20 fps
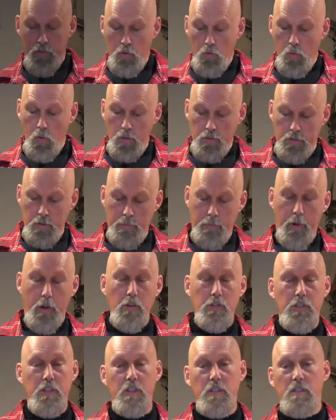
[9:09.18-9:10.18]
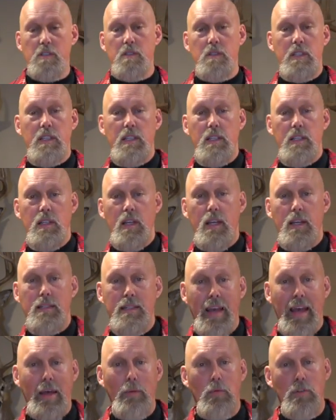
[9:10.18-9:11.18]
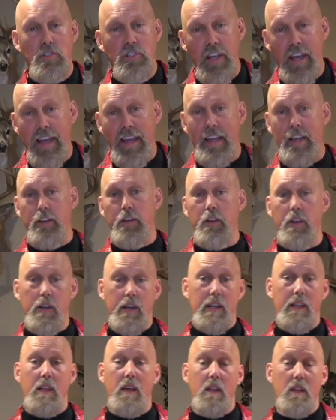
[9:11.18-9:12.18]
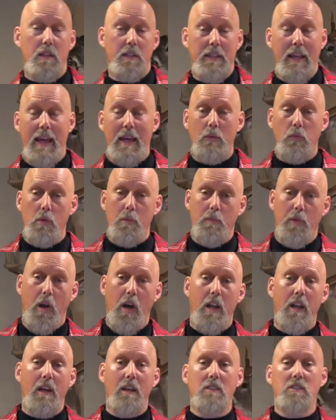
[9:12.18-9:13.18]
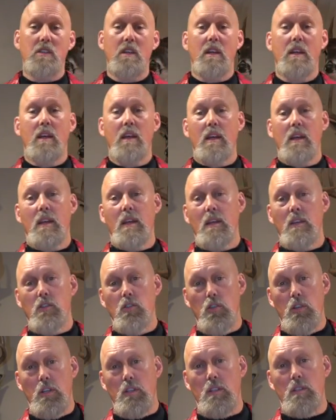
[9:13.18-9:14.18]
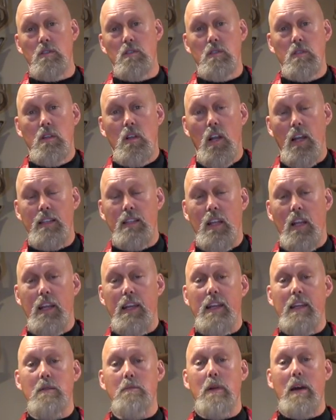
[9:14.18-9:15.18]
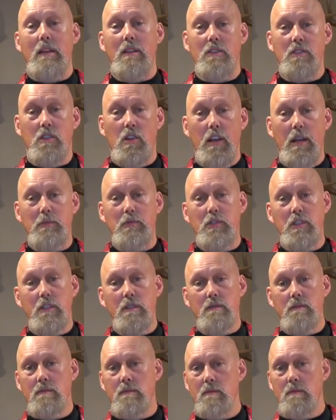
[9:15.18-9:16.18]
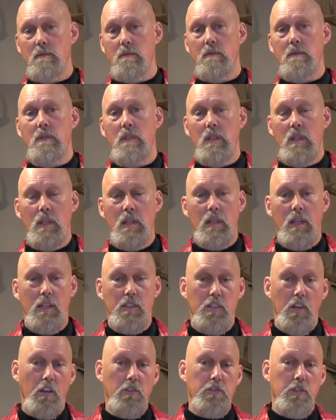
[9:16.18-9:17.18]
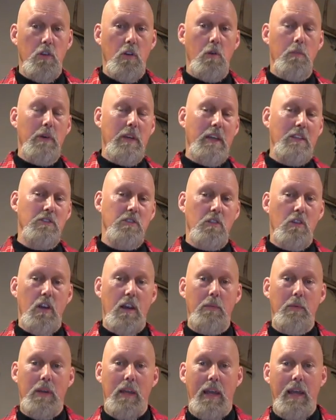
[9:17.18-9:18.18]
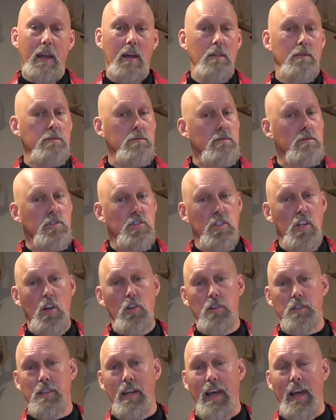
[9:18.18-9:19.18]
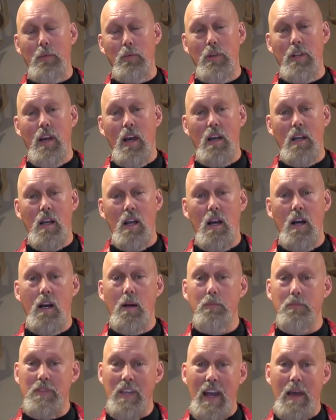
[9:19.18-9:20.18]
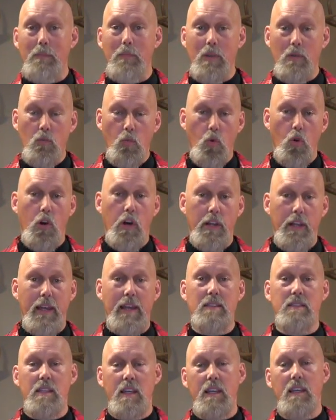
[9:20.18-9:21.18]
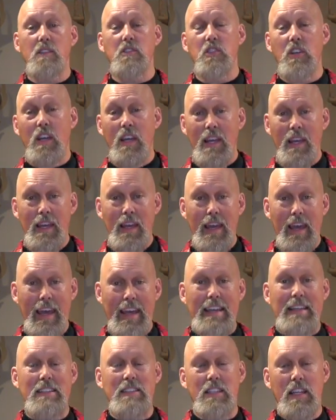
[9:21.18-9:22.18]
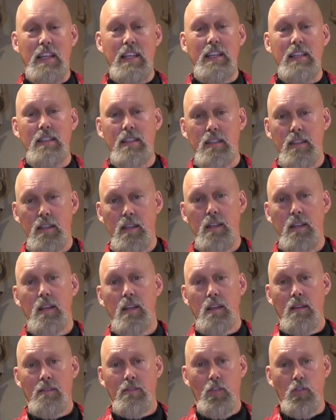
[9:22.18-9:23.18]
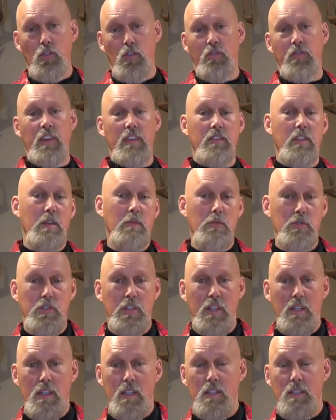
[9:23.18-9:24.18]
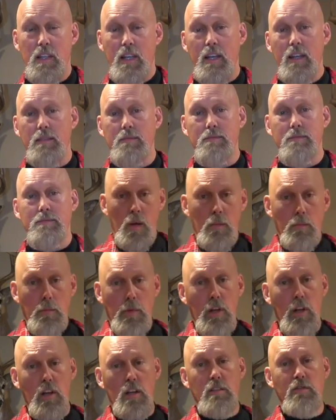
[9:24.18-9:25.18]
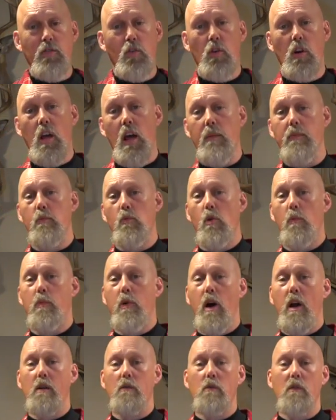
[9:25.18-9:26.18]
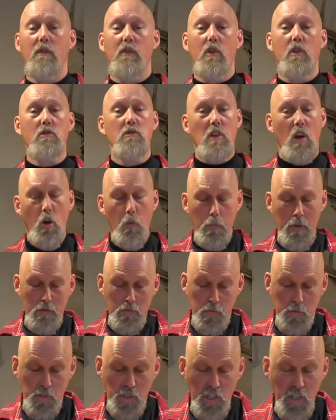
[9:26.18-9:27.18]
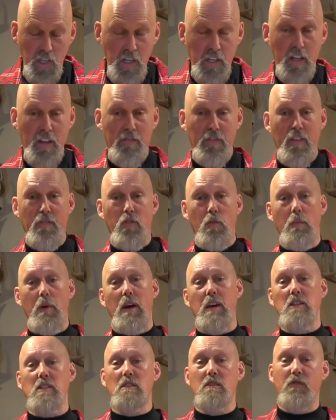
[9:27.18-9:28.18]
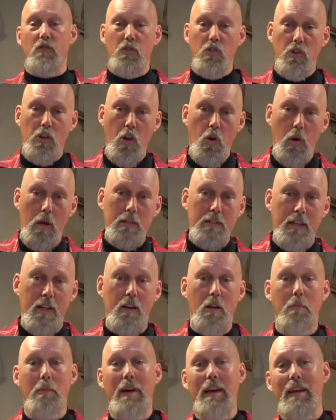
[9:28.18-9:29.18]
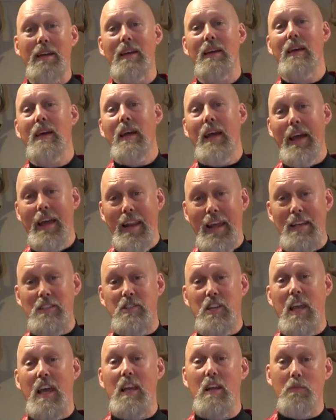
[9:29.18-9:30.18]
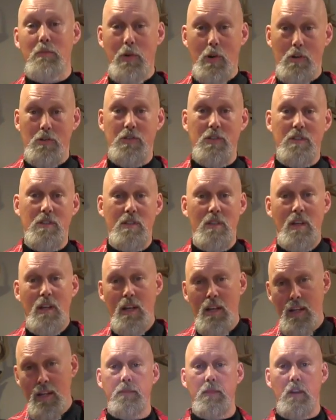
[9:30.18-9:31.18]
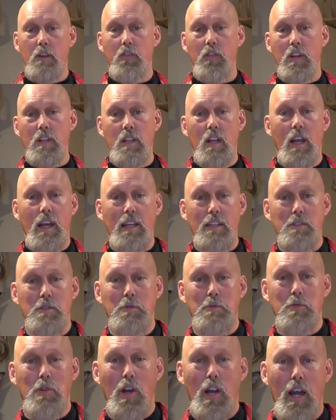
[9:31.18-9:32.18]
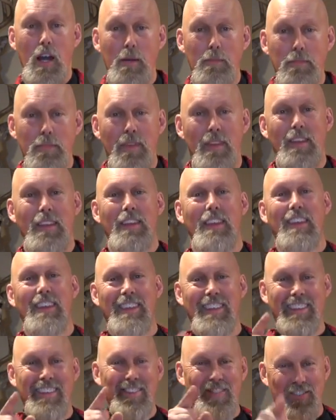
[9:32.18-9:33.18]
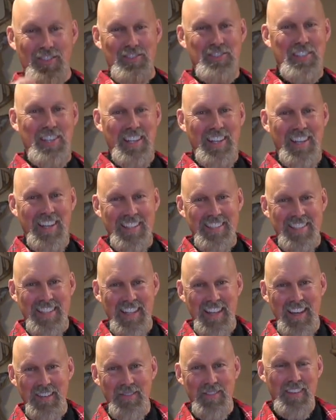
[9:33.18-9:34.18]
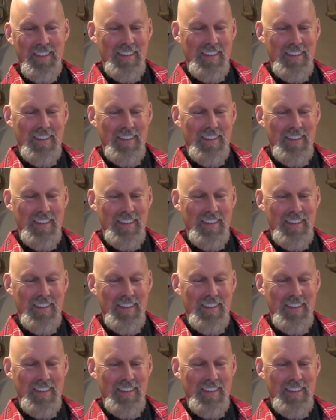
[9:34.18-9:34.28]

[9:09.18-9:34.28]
you want to purchase the Tidewe jacket or any other Tidewe products, you can click the link in my description. It's also on my Instagram account. Just go to tidewe.com, type in 1SH18 for your 15% discount. Be looking for a couple more product reviews. I hope this was good enough information for you to go out there and make an educated purchase. Don't forget to like and subscribe. We'll see you next time.